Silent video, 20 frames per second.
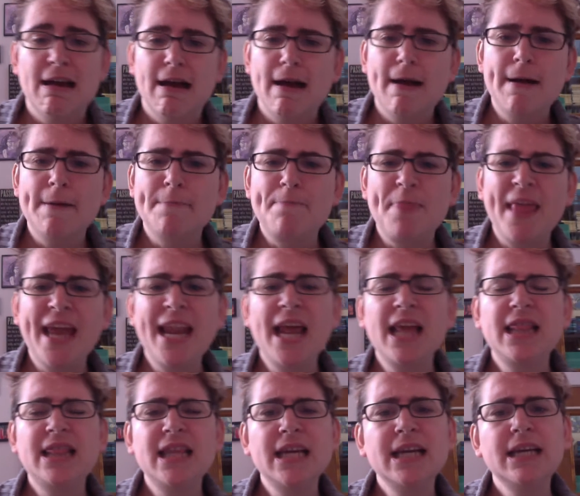And I
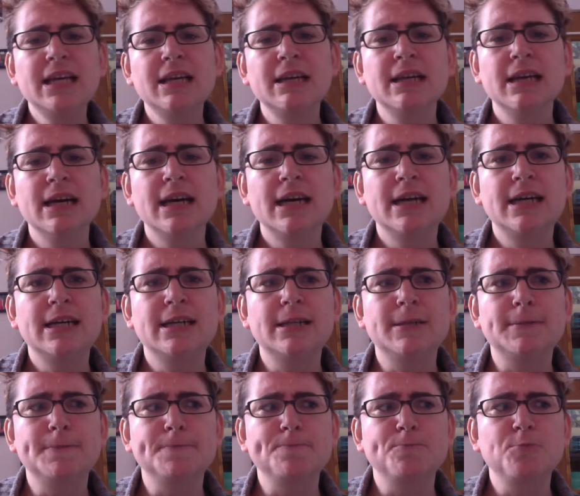think
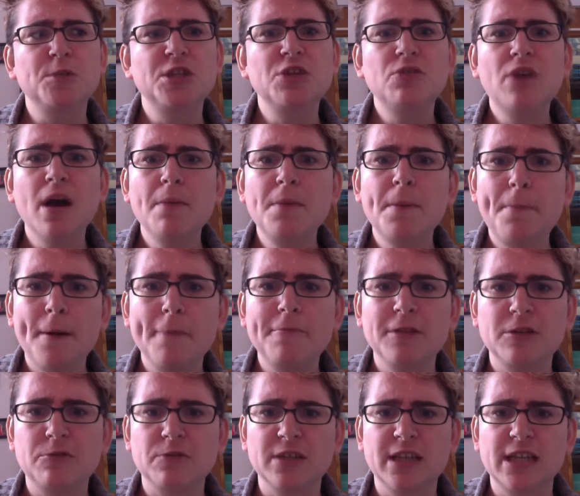when you come to
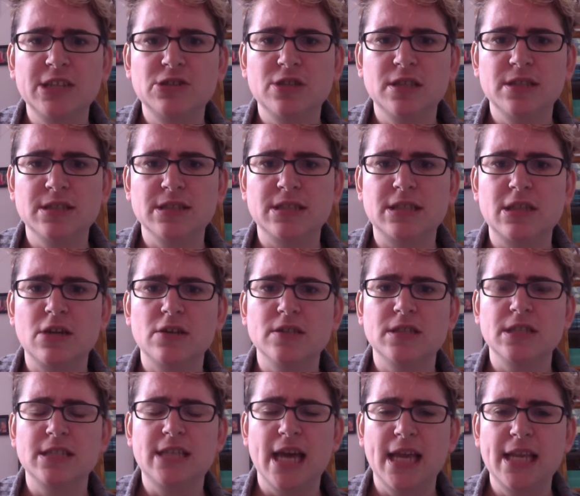public relations, there's
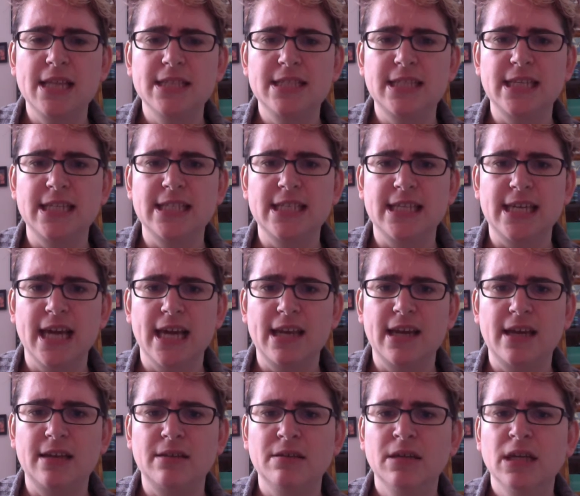a tendency to get
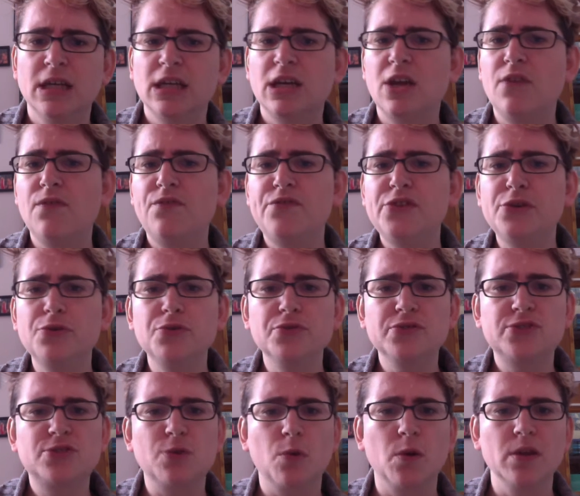it
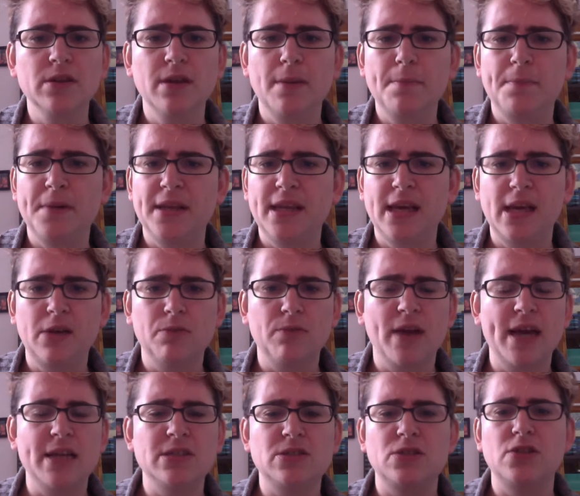confused or lump it in,
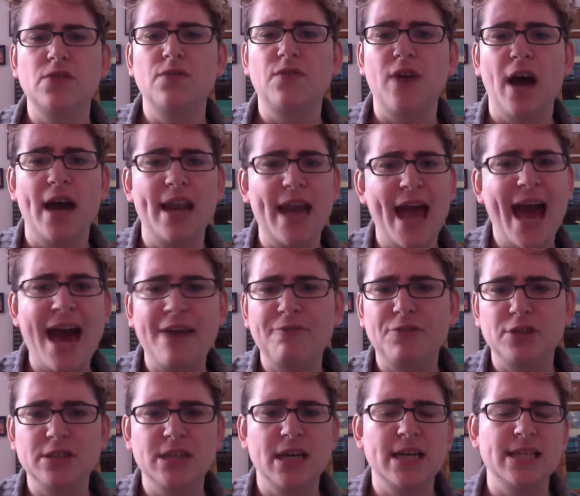right? So you've got
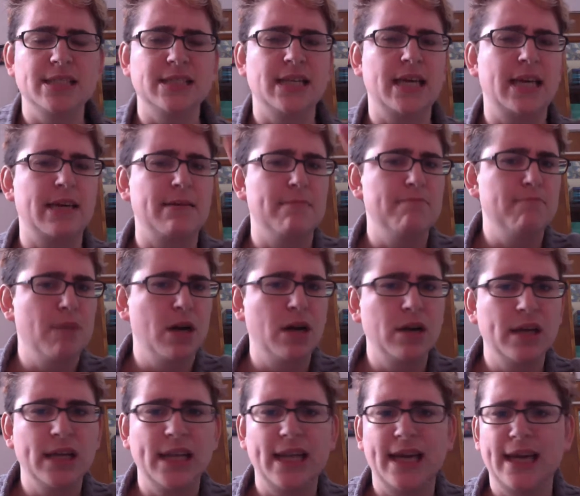advertising,
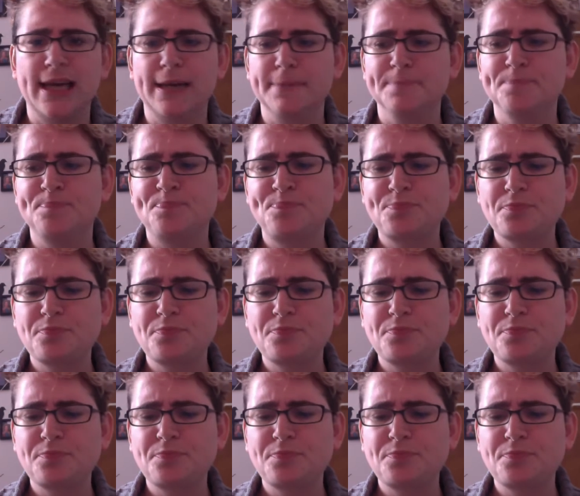marketing.